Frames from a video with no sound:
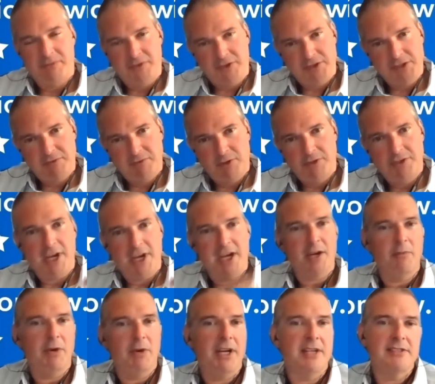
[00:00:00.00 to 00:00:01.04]
first of all,
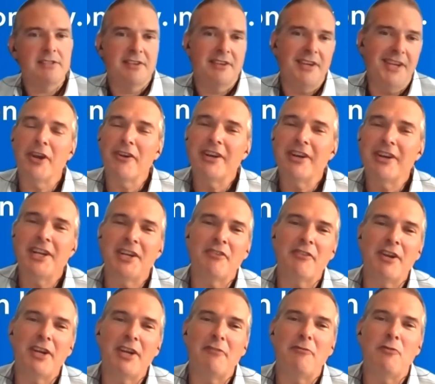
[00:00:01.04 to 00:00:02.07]
DocketWise, we're an
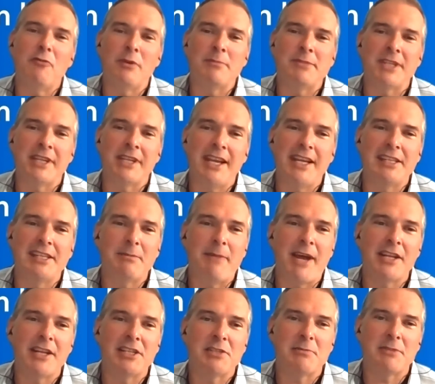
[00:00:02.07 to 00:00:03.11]
integrated forms and case
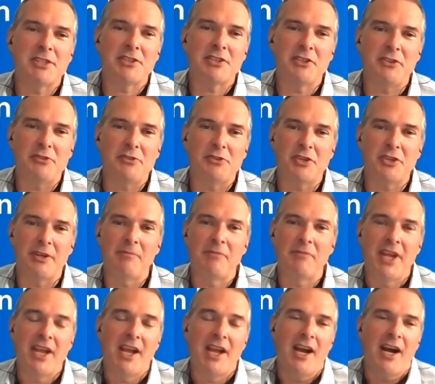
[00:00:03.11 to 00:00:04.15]
management solution.
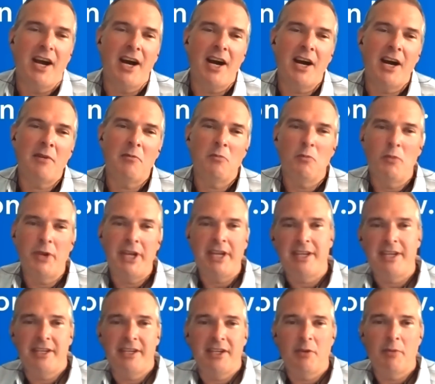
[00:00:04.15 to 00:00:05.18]

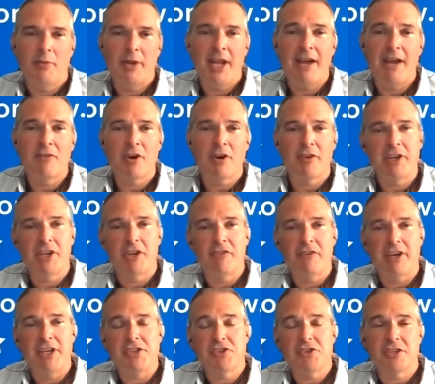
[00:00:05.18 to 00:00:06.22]
We have our
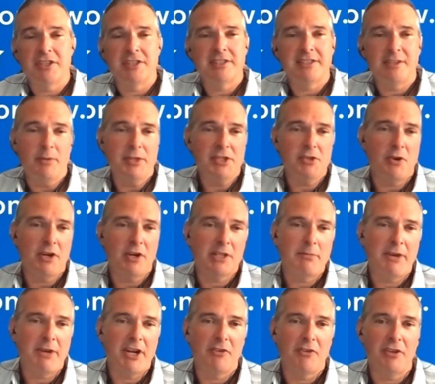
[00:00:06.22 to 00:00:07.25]
integrations that we talked
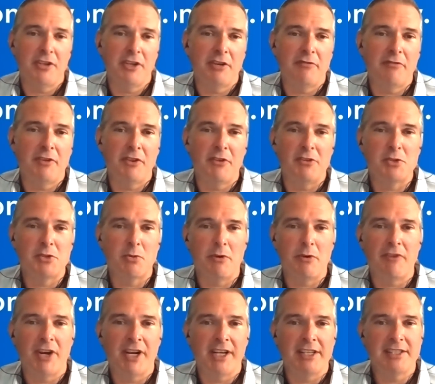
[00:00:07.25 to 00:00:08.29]
about earlier for those who are
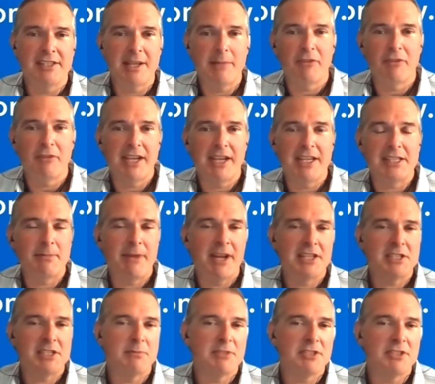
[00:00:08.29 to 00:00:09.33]
running a separate case
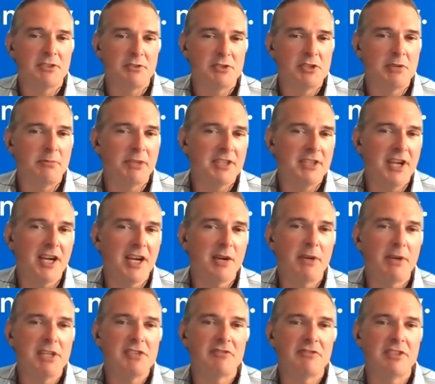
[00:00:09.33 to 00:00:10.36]
management solution, but
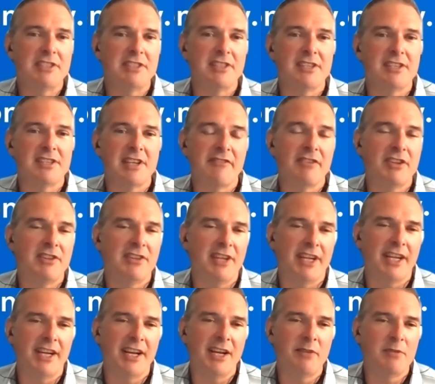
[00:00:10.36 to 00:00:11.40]
DocketWise really does
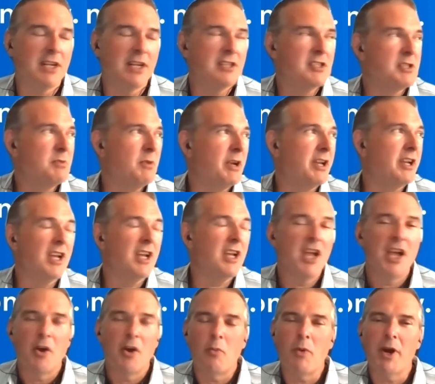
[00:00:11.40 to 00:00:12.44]
everything. And I just want to,
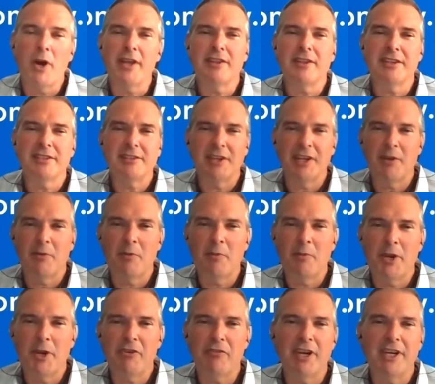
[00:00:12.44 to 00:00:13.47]
one of the, when
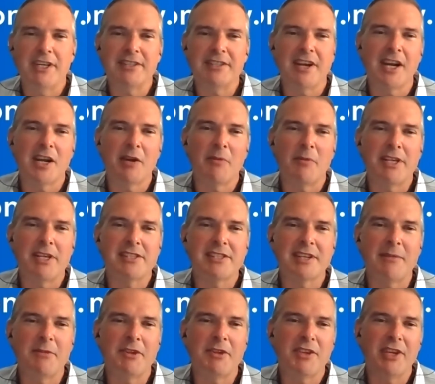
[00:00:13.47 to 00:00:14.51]
we created DocketWise,
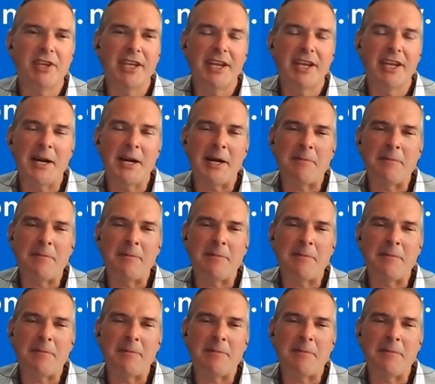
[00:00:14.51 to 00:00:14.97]
some of the